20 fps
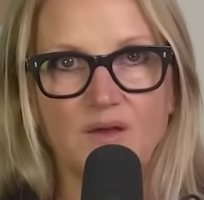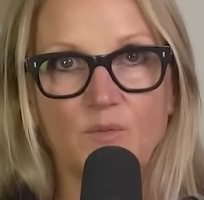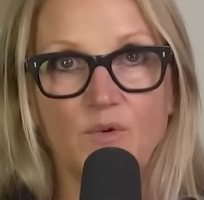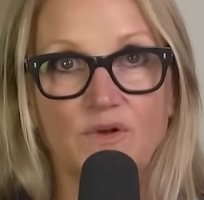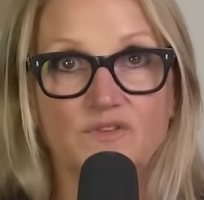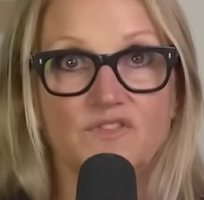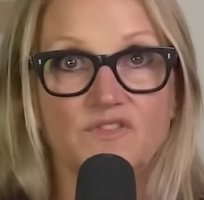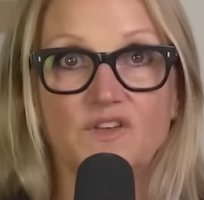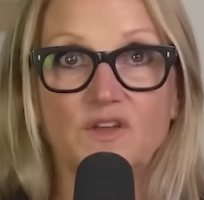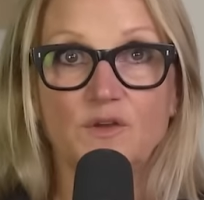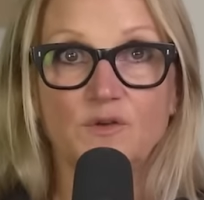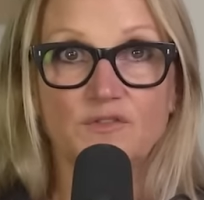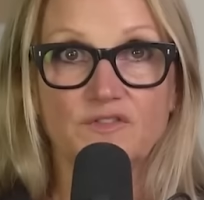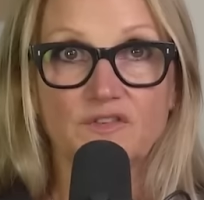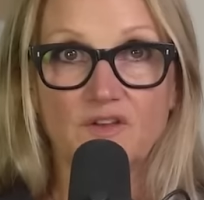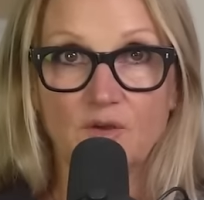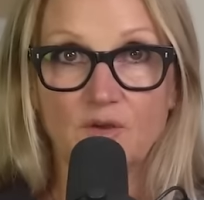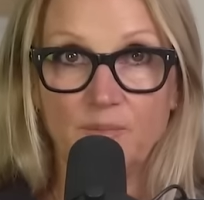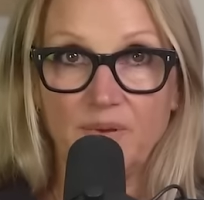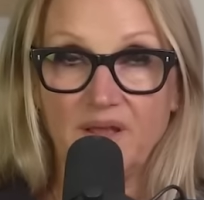What
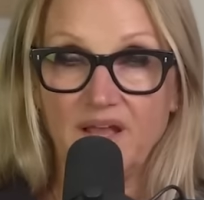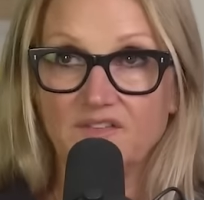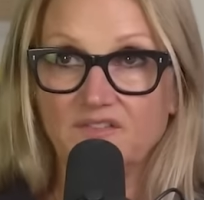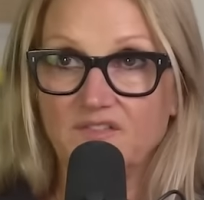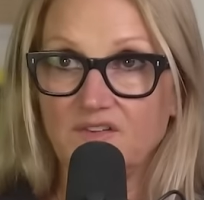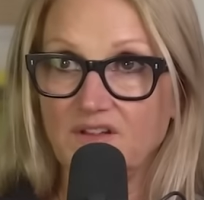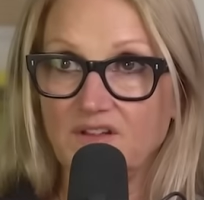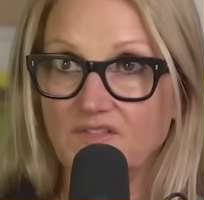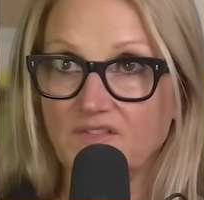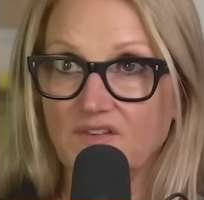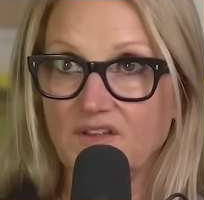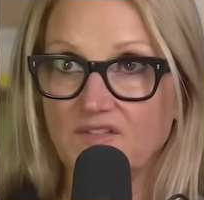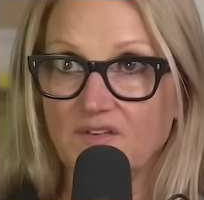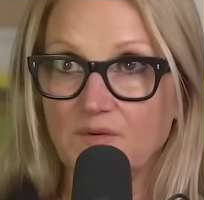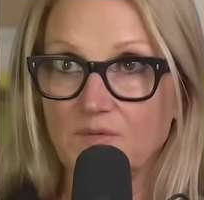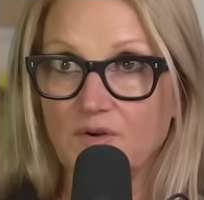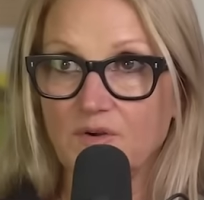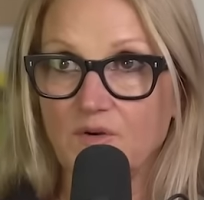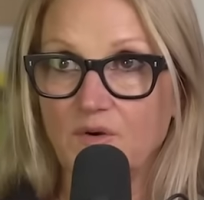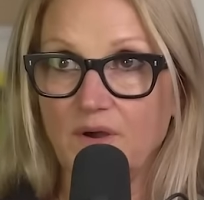skills and capacities does
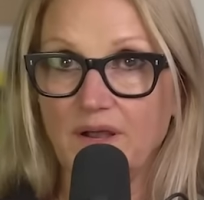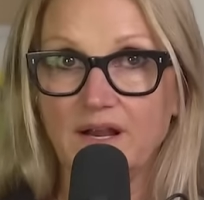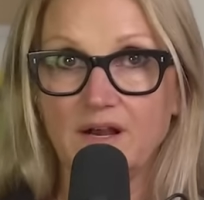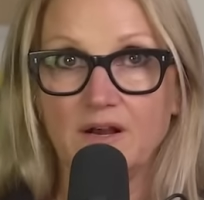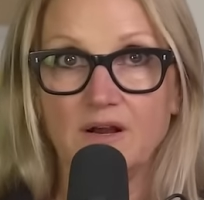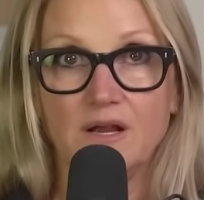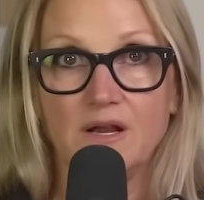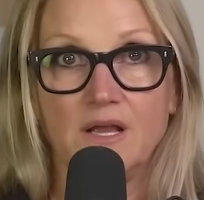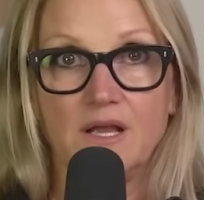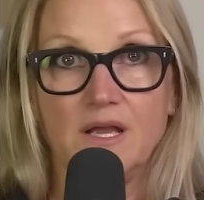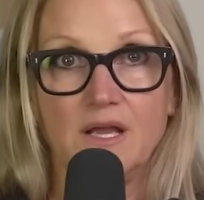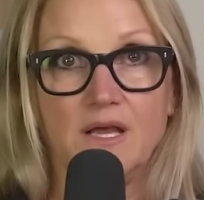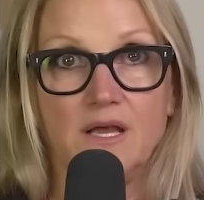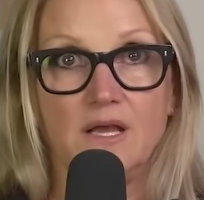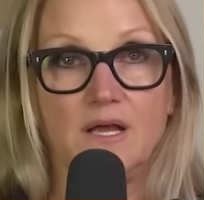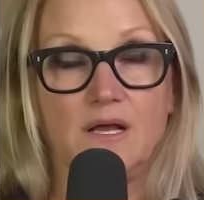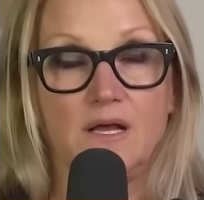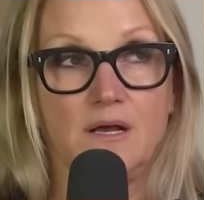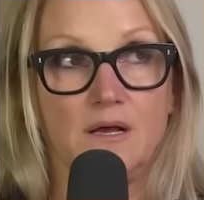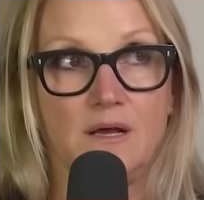it require?
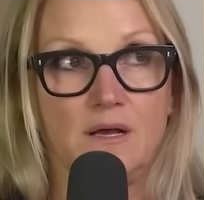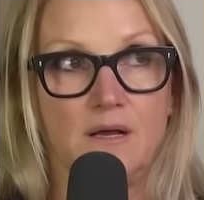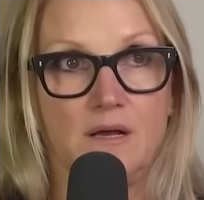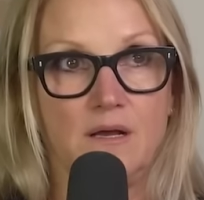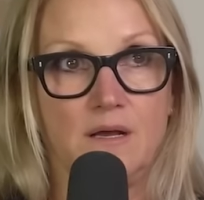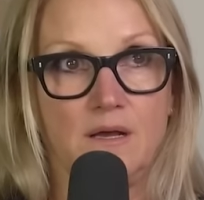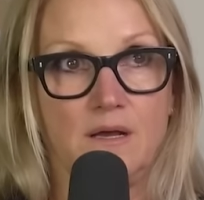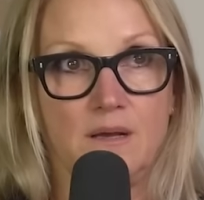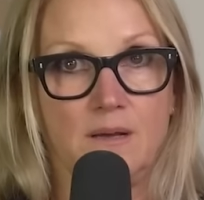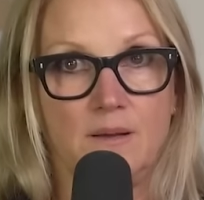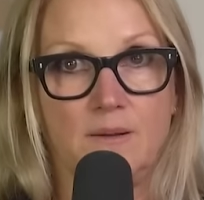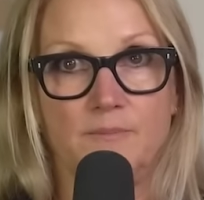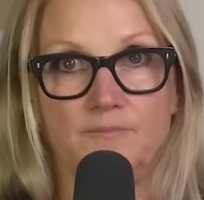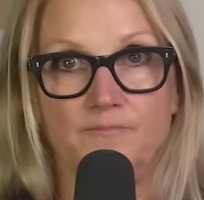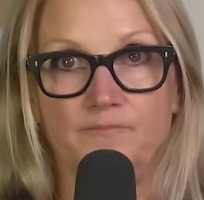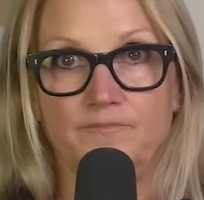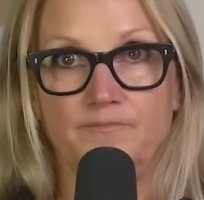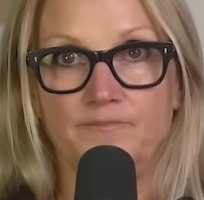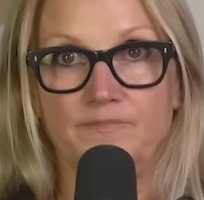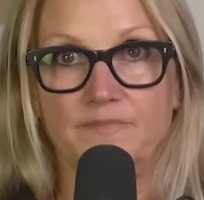
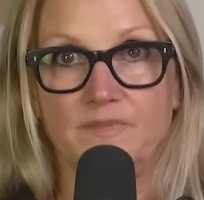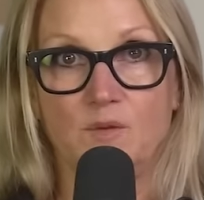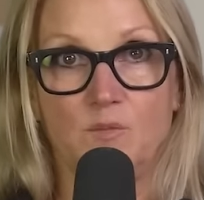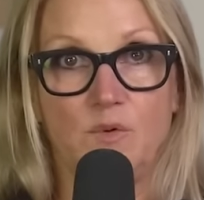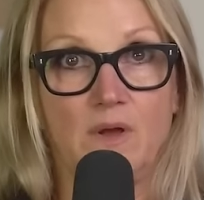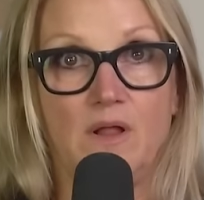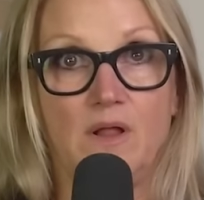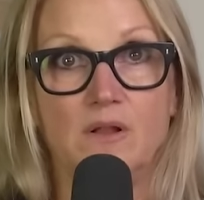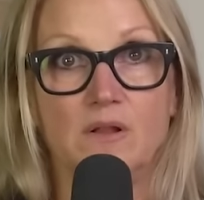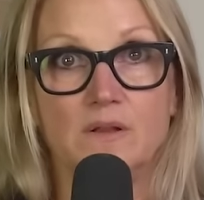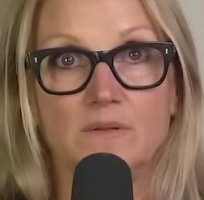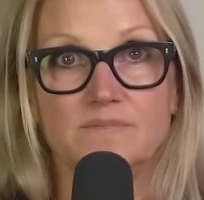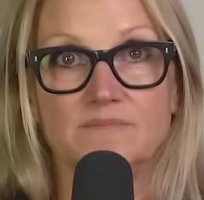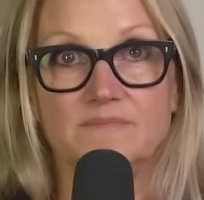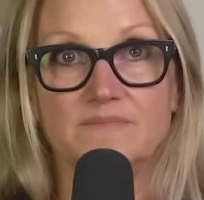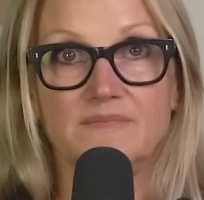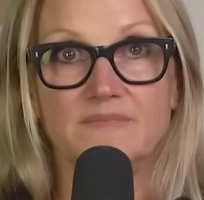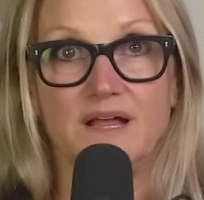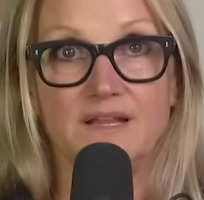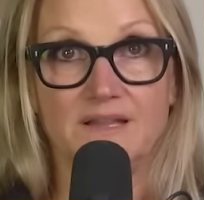Um, well,
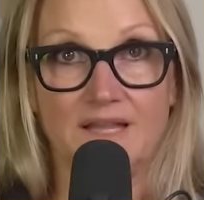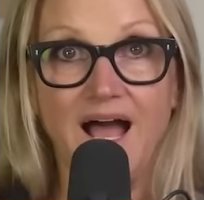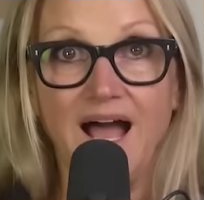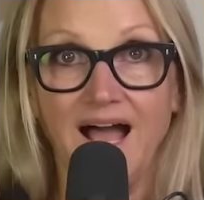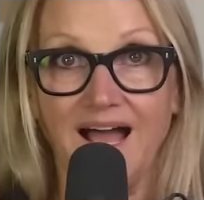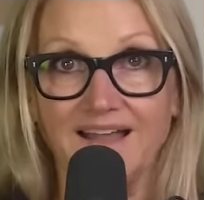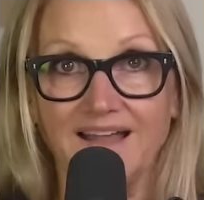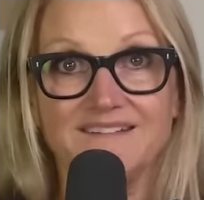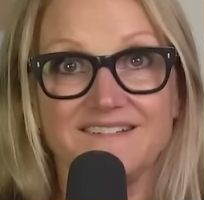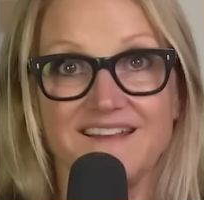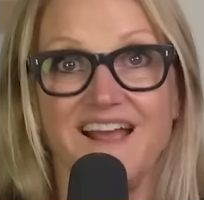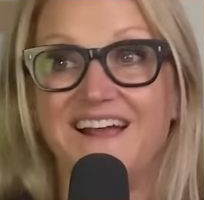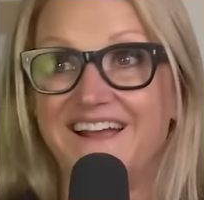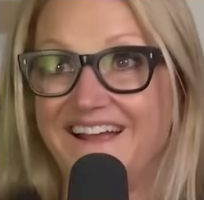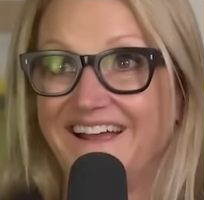a lot.